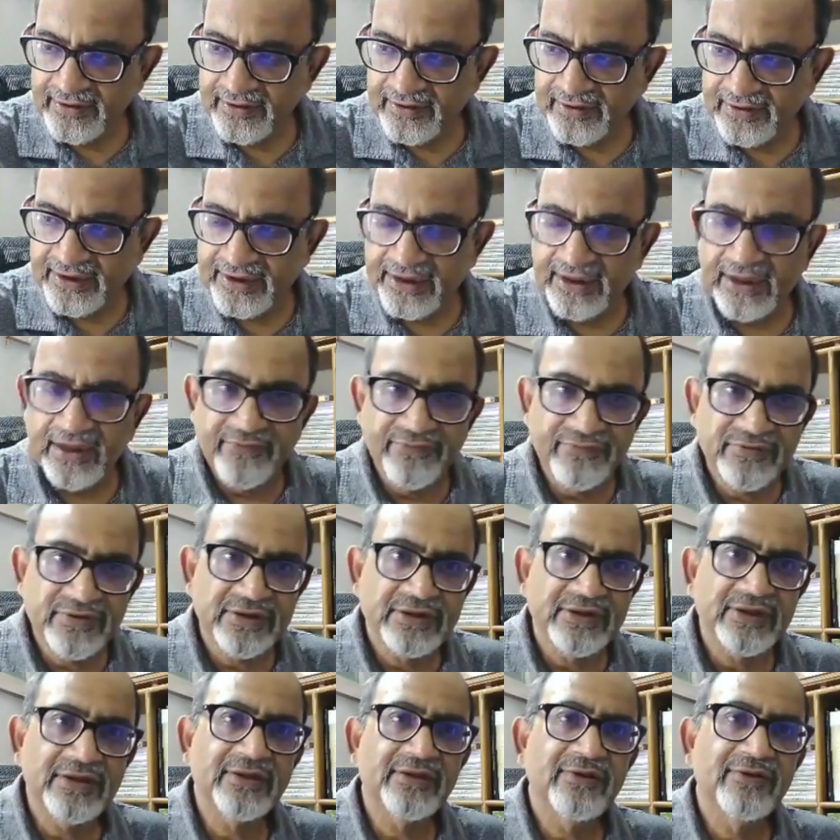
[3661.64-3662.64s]
day
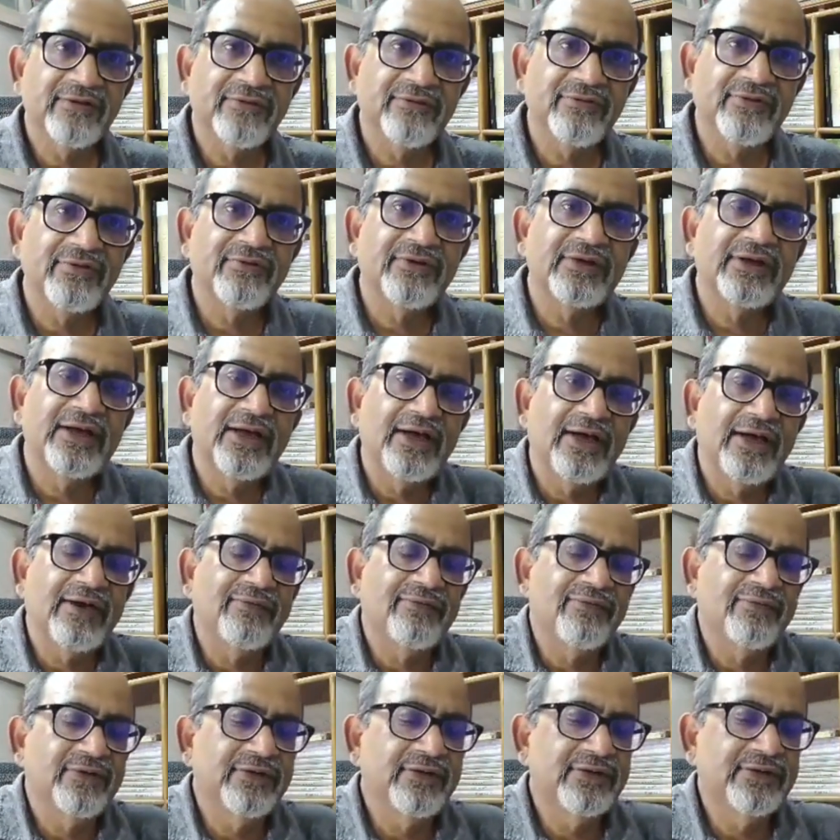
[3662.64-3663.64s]
after, we will
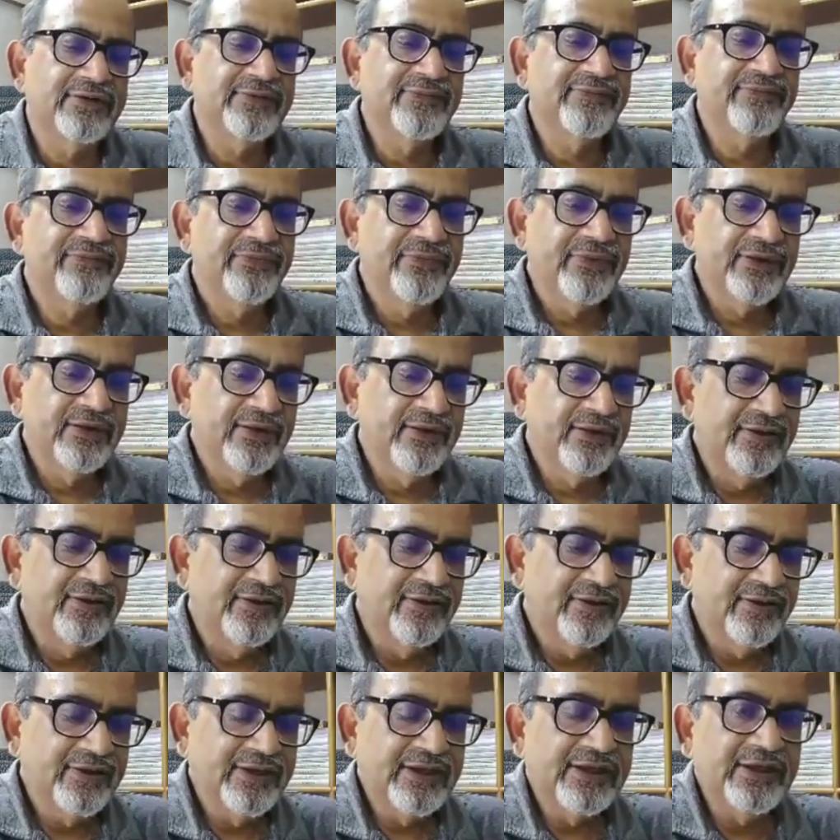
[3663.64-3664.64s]
have
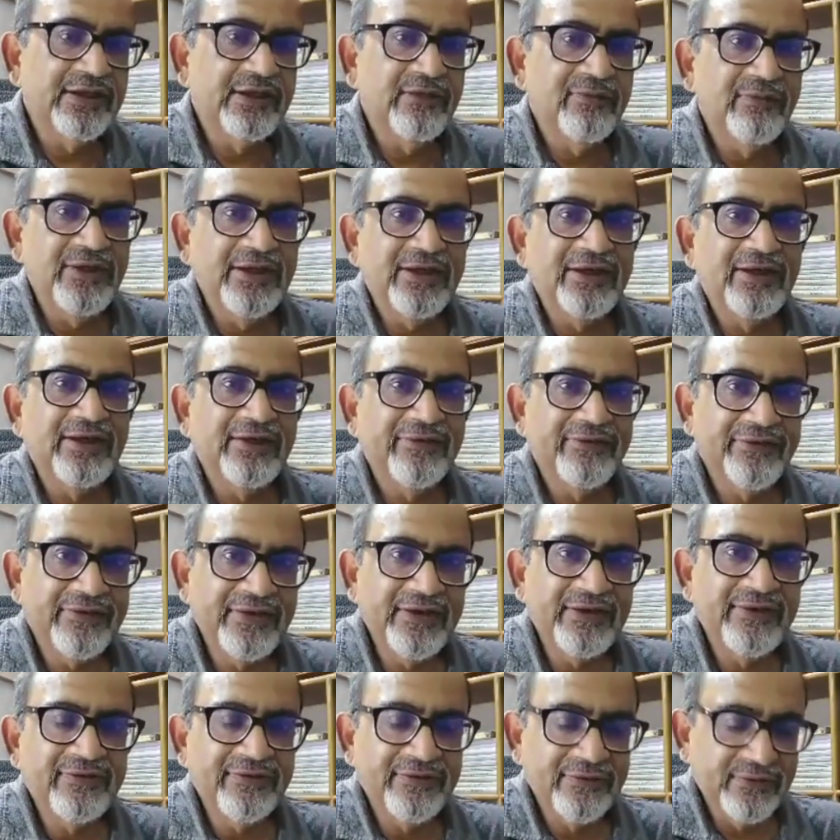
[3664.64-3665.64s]
renal
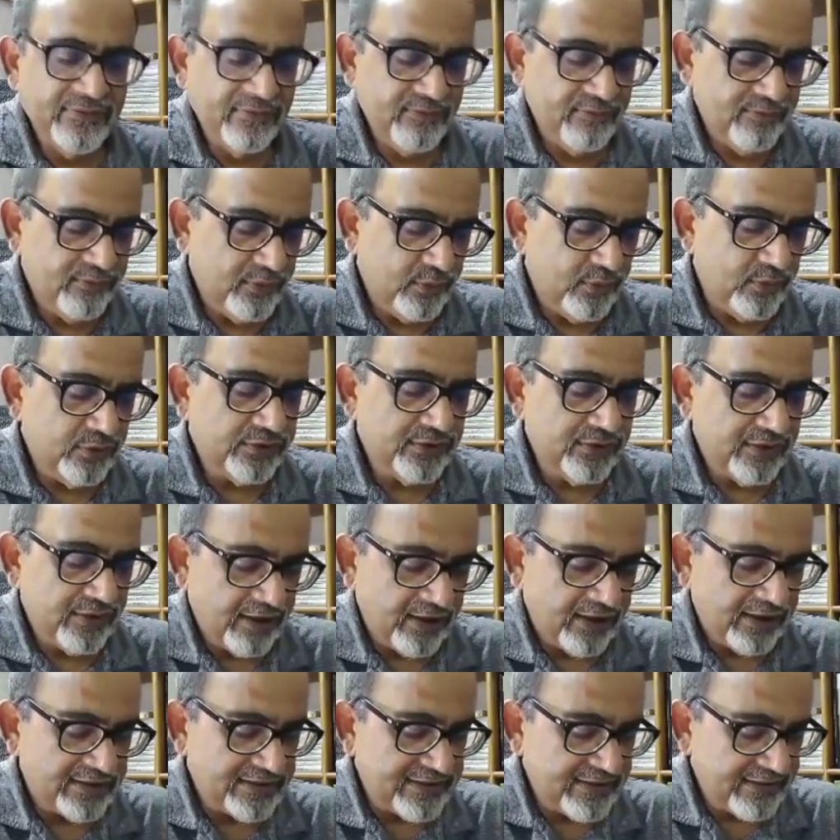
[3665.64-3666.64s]
malignancies, both
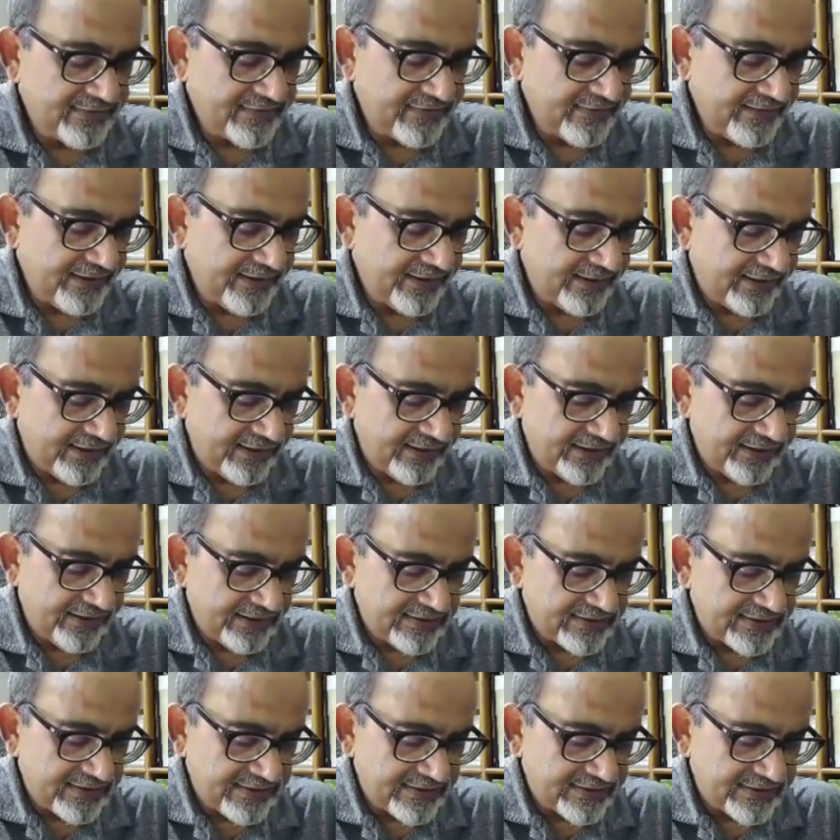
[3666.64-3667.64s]
RCC and
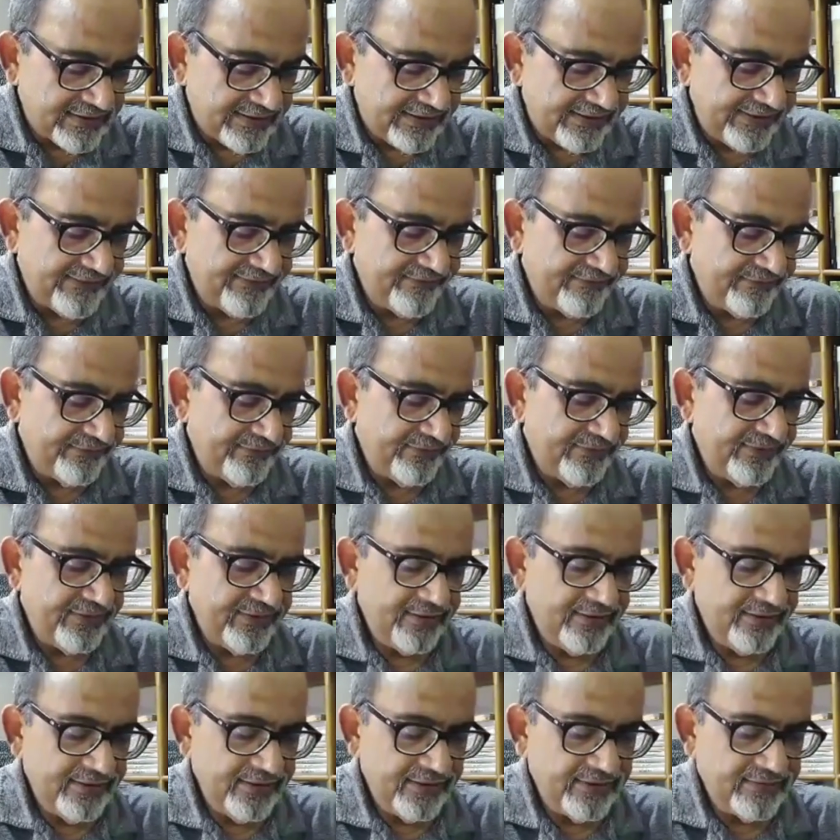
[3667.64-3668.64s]
TCC.
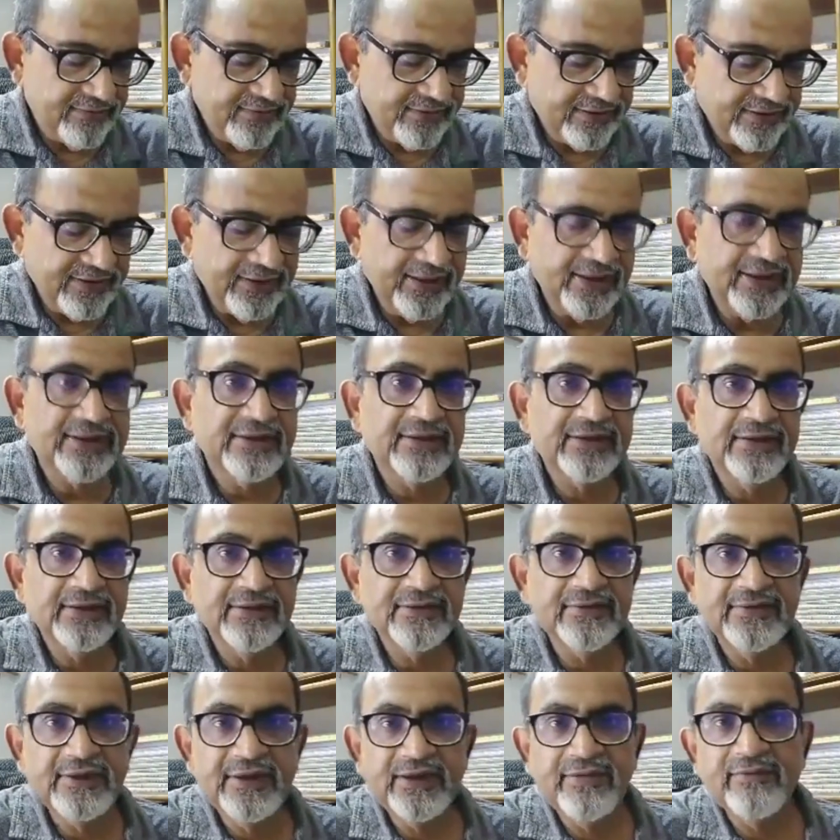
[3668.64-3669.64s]
It will take the
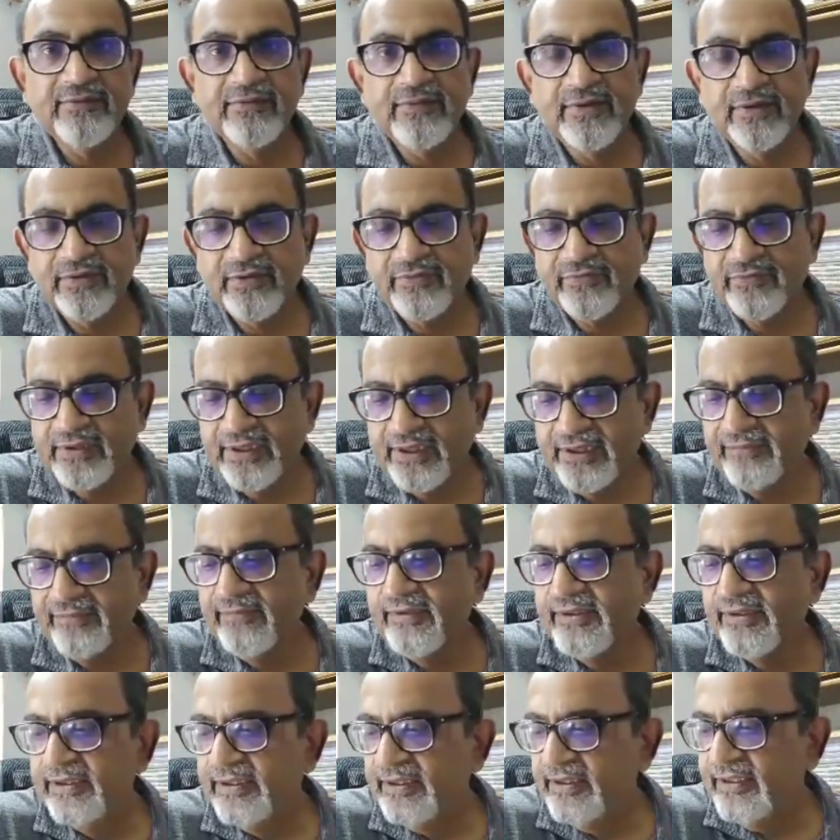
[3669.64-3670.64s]
same amount of time.
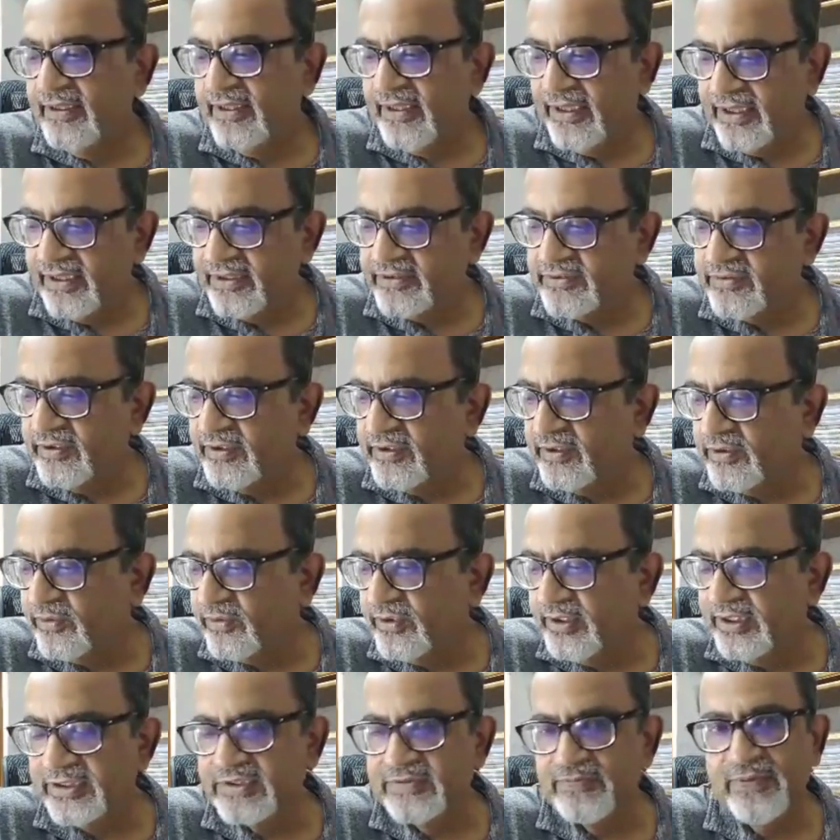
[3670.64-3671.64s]
Actually,
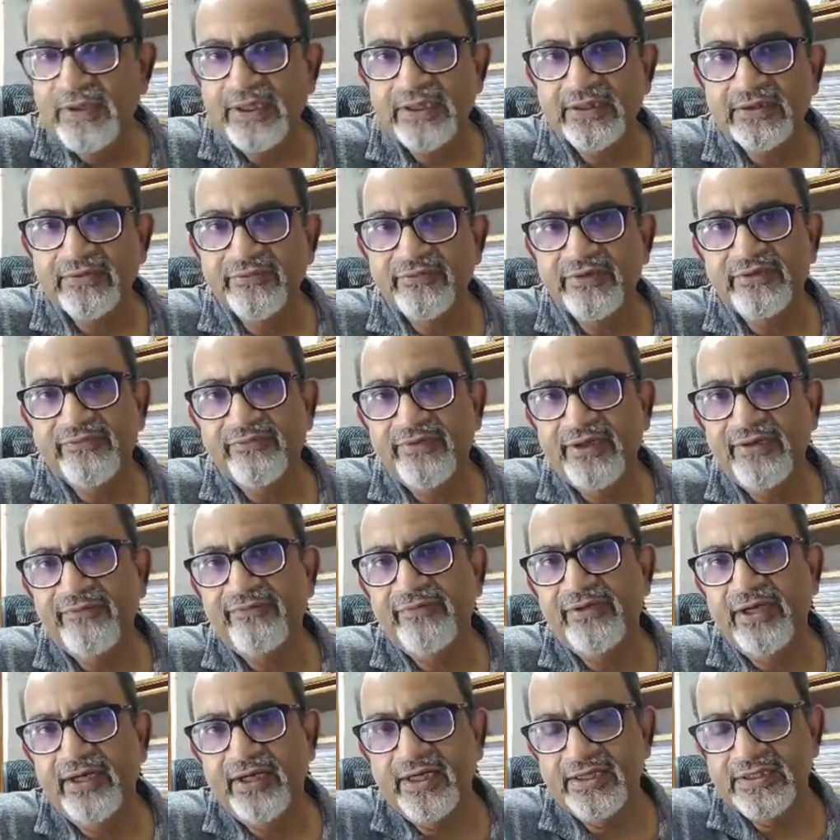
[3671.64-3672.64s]
today's spectrum was very
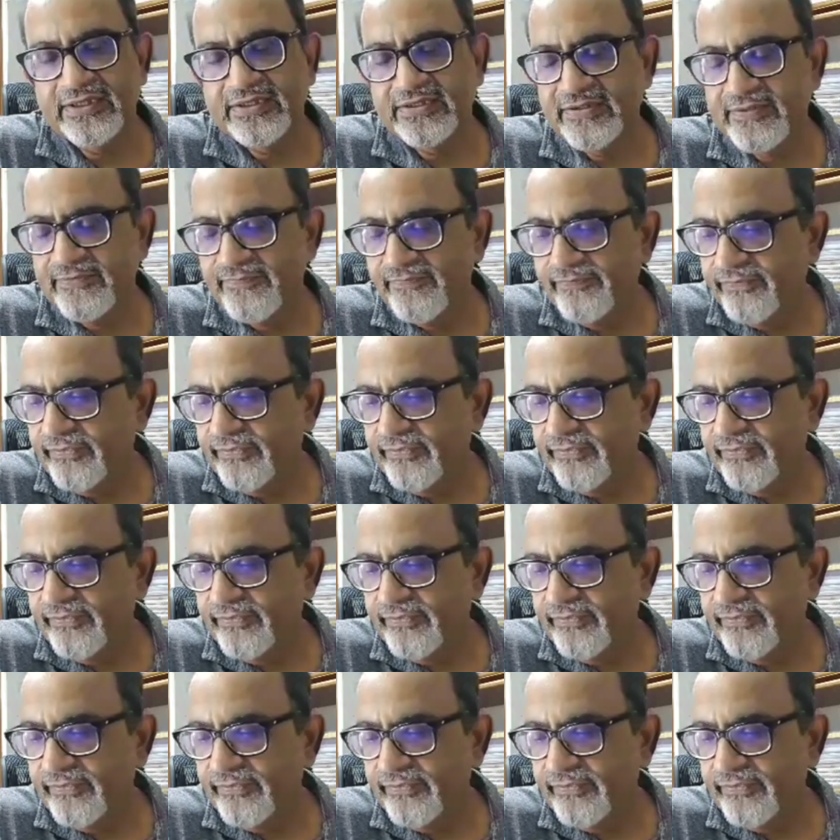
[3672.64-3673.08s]
large.